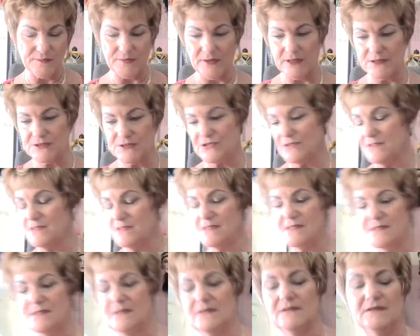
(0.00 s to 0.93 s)
precious
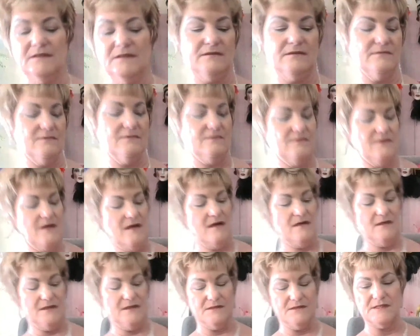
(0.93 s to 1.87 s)
set
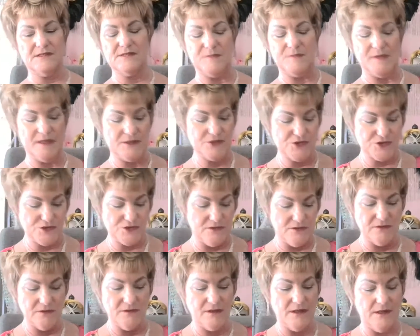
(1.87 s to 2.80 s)
on a
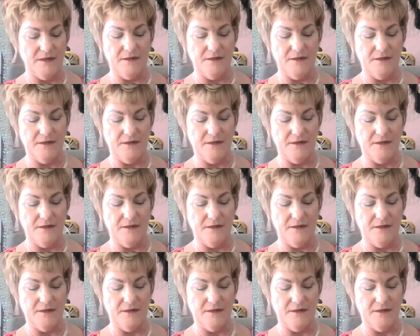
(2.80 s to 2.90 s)
special